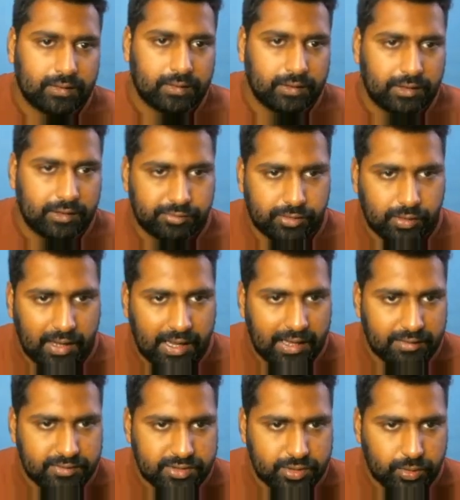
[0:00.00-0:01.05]
If you
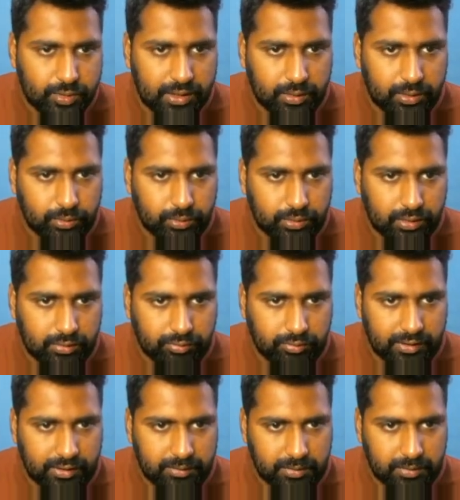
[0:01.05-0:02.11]
have square root of
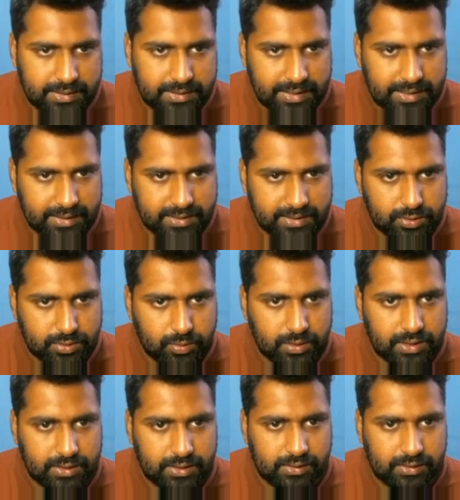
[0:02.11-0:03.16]
1 plus x
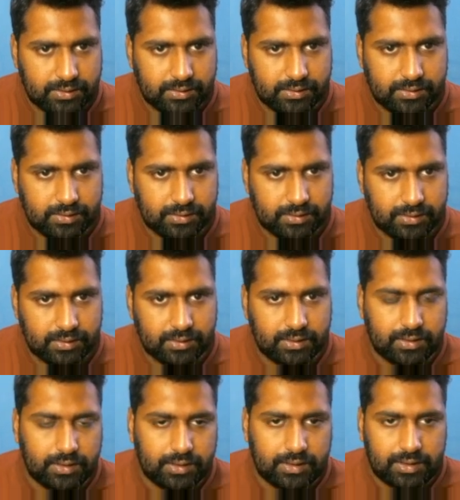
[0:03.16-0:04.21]
square,
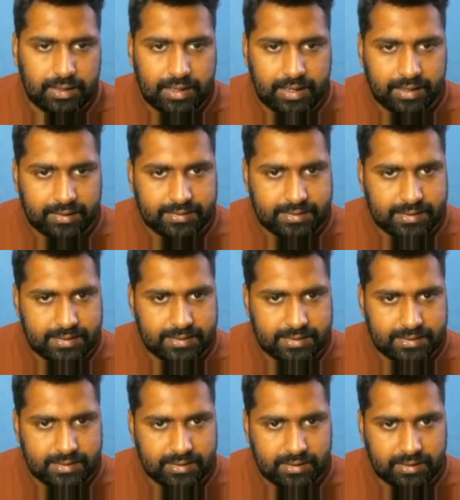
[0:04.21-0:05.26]
x
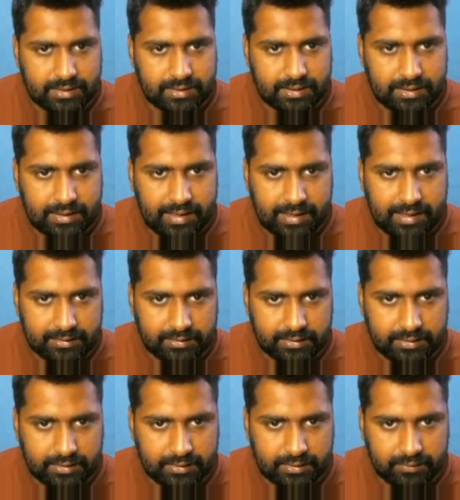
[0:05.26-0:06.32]
is tan theta.